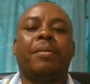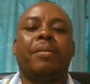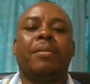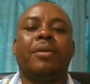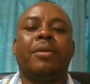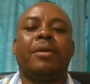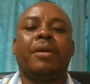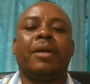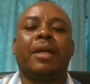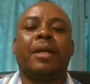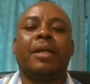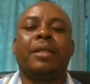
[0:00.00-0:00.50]

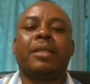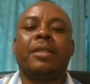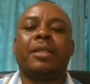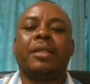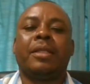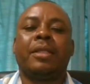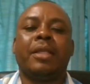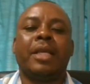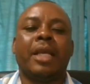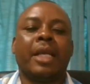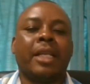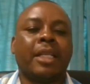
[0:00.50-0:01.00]

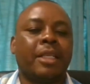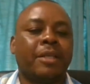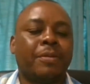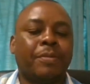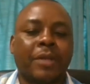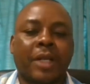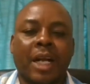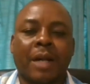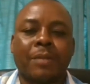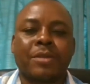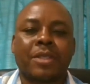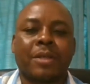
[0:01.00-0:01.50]
And it
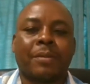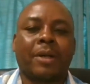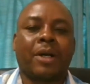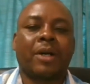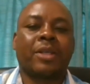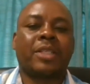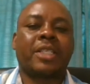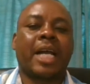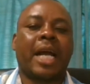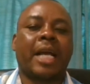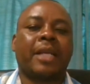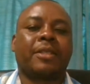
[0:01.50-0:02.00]
becomes
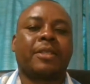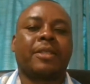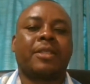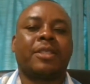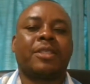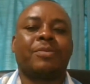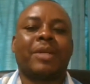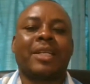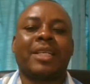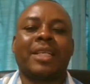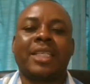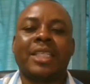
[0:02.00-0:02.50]
about
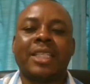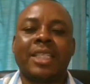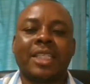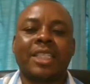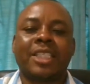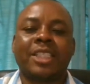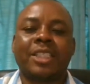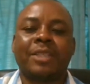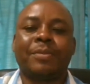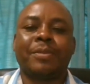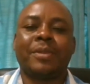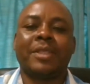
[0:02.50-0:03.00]
titles. But
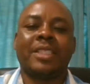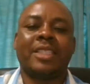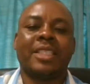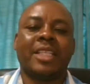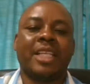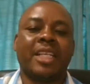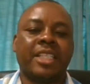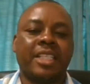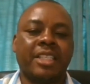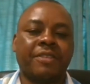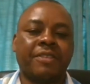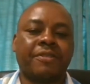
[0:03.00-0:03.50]
leadership is
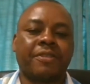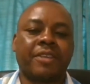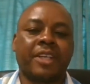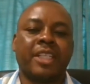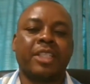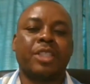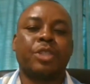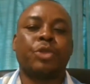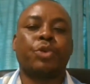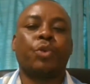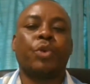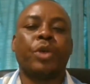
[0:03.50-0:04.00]
the
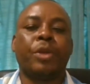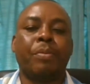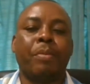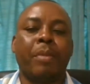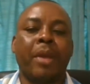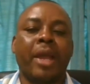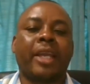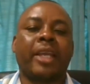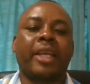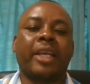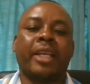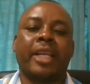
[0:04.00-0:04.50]
difference we
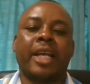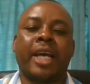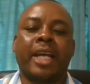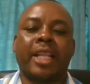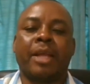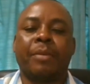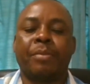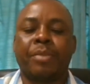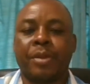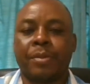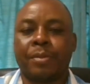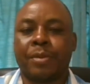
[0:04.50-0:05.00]
make in
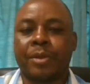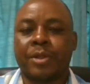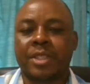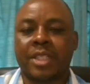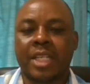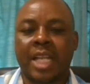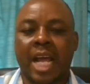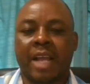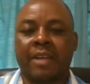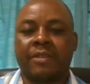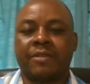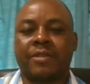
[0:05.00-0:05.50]
other people's
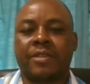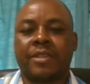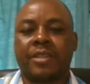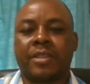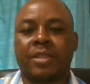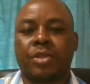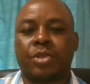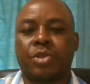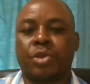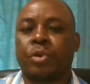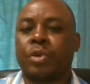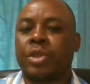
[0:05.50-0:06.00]
lives.
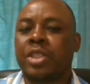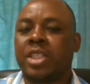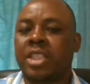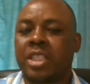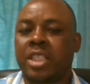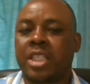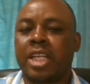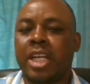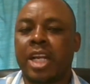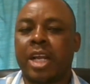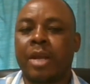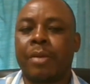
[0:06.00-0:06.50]
So we
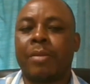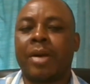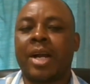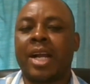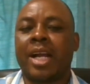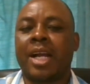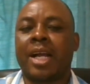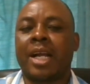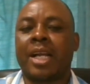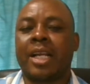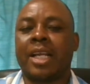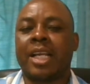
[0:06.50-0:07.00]
see
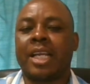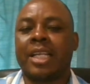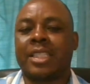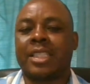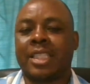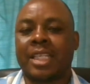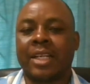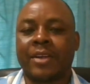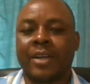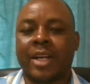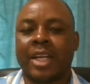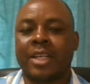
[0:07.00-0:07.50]
Nehemiah as
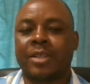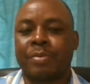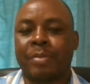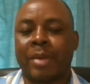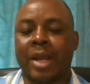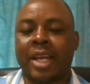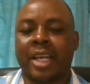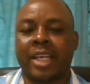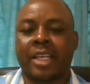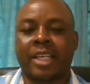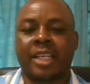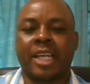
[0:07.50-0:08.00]
a great
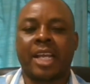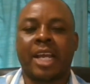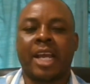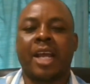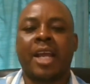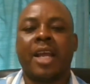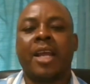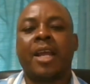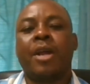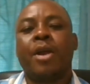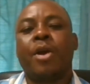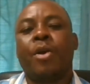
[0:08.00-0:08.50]
man here.
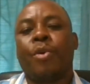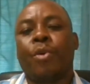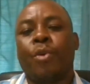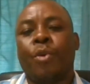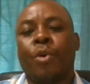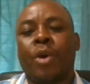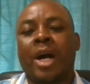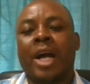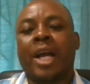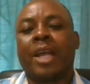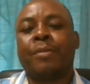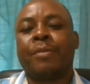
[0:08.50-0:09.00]

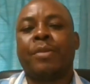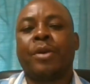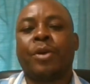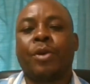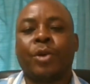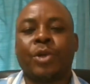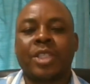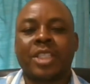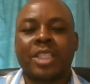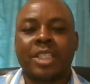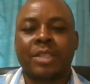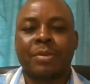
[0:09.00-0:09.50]
Why?
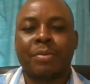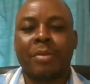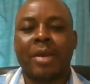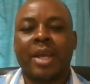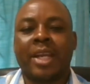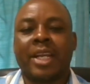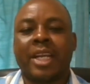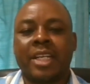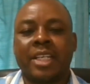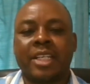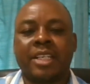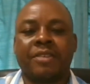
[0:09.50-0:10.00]
Because he
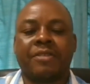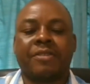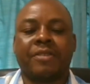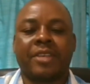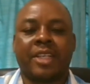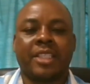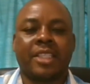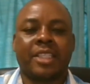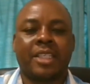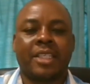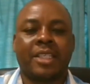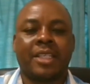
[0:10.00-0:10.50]
made a
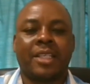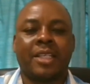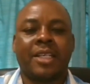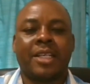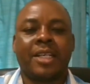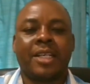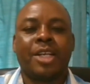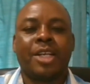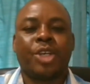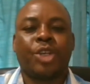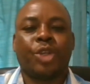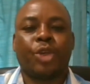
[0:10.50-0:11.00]
difference.
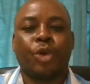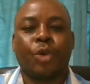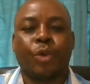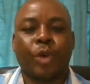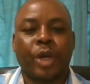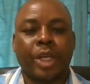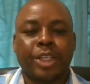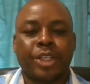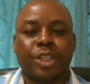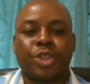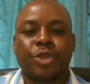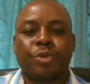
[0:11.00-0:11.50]
You know,
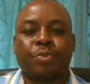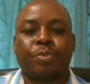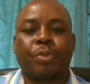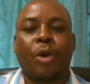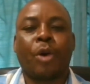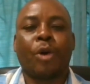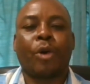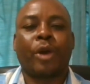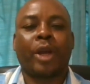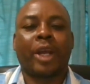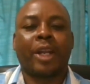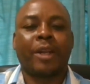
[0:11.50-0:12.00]
when he
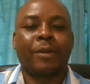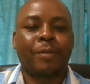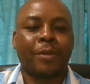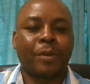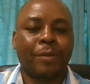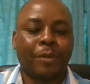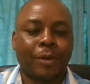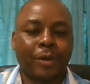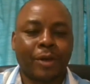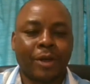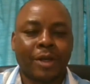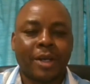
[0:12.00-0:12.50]
spoke and
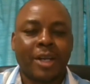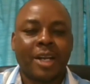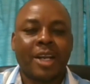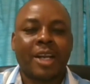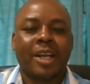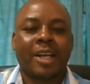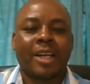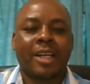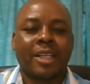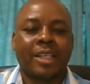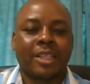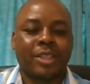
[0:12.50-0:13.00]
people
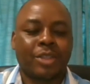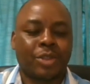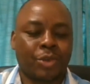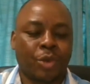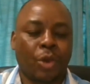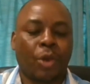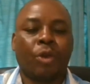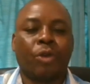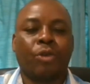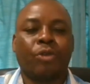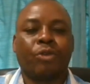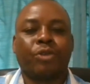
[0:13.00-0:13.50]

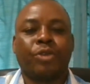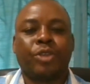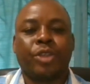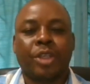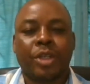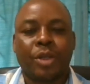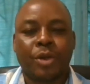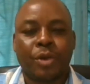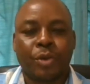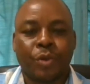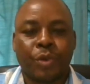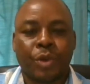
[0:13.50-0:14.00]
resolved,
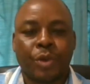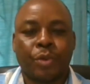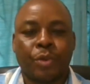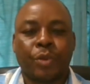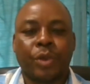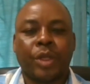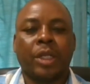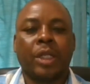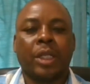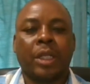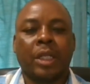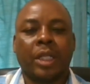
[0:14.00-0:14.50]
we
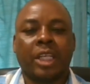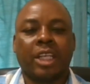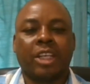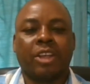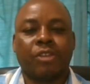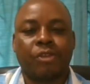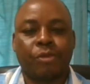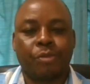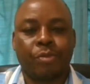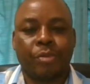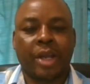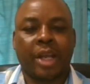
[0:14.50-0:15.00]
will
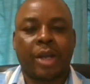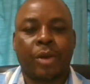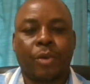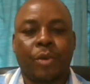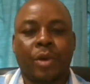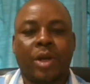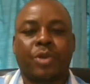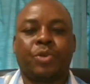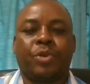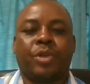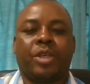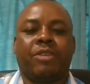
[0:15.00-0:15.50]
give back
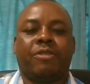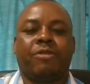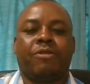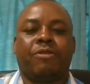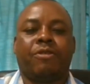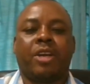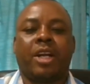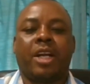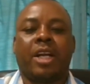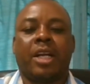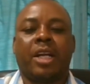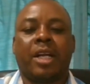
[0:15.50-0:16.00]
what we
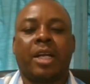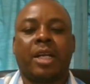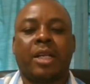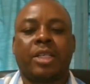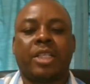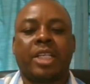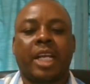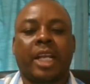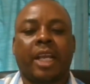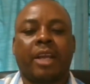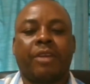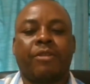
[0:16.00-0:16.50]
have
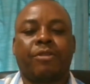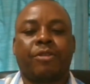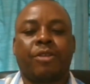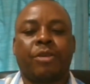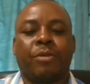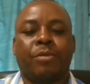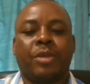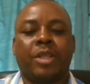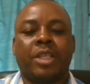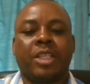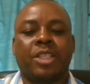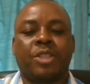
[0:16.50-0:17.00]
taken
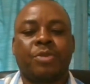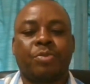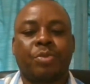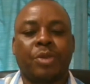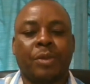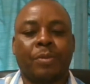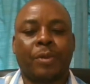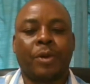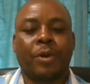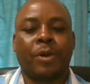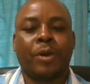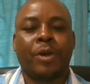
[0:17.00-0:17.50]
from these
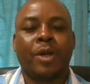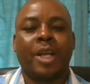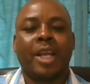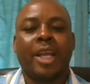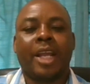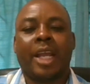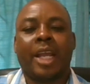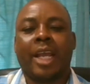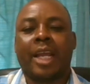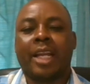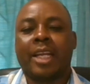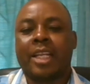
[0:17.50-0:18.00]
people.
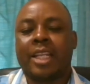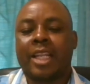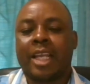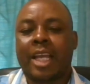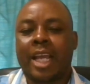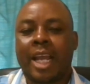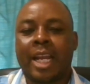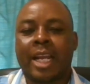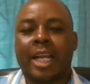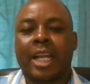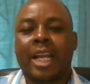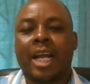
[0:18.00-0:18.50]
And they
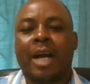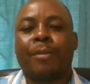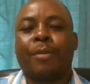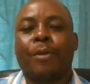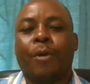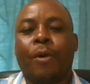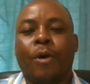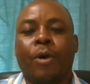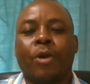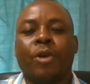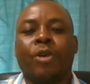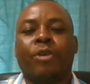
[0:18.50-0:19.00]
ended up,
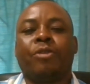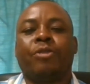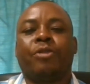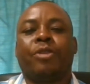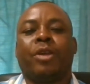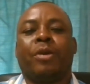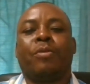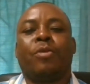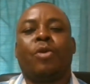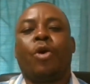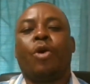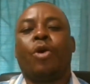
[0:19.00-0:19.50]
all of
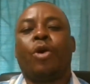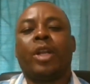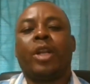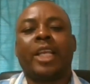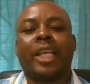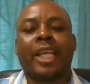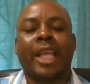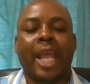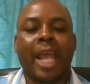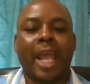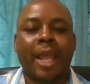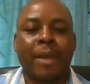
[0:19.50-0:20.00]
them,
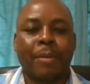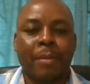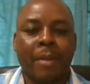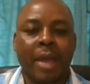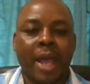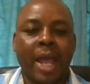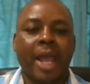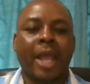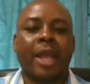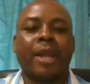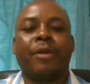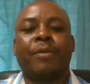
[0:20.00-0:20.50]
calling
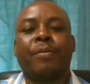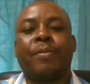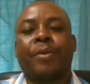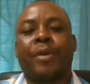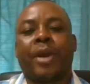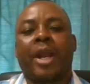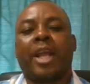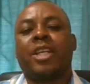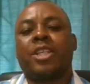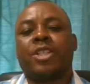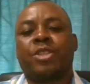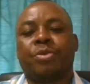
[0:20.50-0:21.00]
amen,
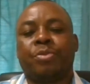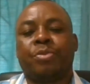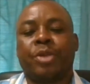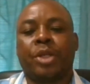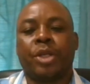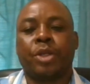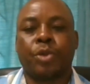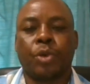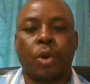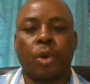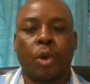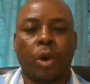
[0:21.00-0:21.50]
praise
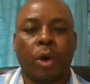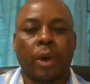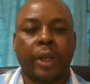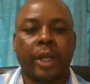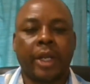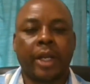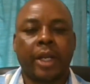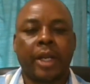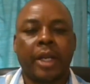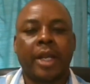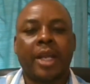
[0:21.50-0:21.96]
be to God.